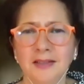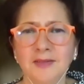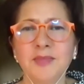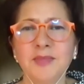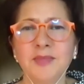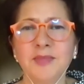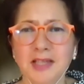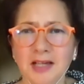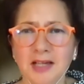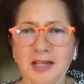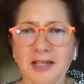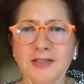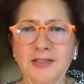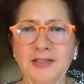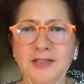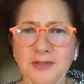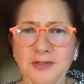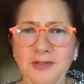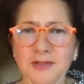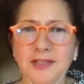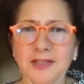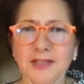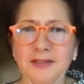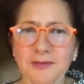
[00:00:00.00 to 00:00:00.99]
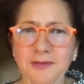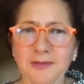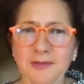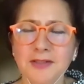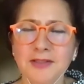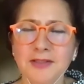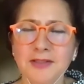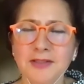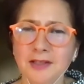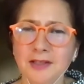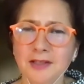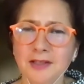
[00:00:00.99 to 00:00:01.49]
Be kind to yourself.
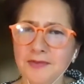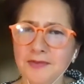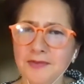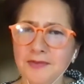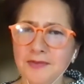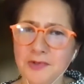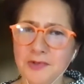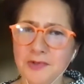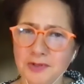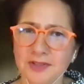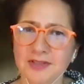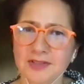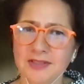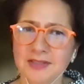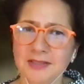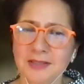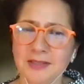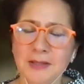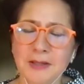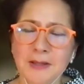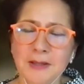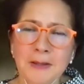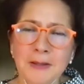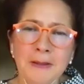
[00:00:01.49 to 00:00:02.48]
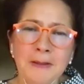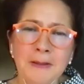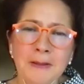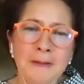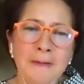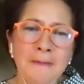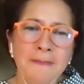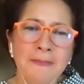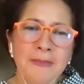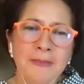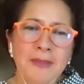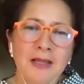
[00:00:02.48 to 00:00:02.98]
Good, lovely words.
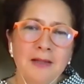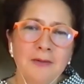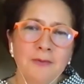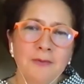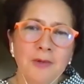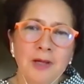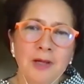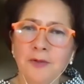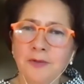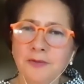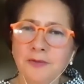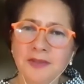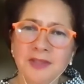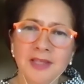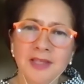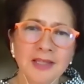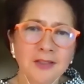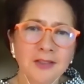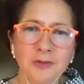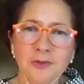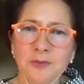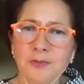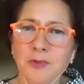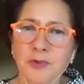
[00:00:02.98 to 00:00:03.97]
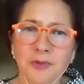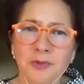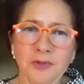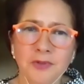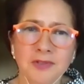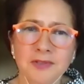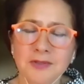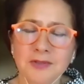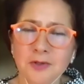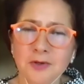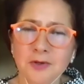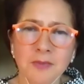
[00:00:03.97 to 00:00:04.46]
Wow, thank you both
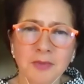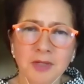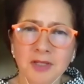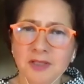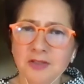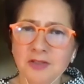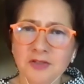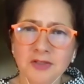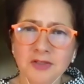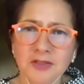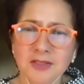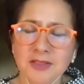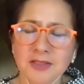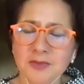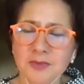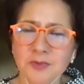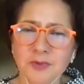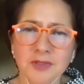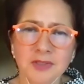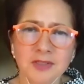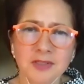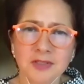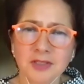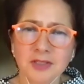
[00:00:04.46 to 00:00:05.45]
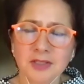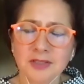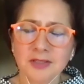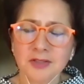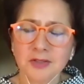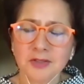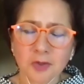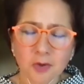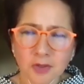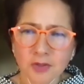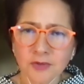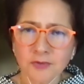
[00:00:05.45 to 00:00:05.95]
so much. This was just
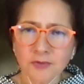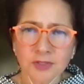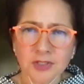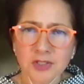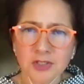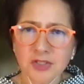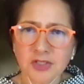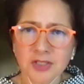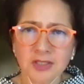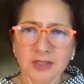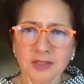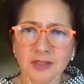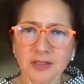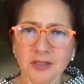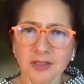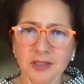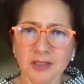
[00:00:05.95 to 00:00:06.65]
so enriching.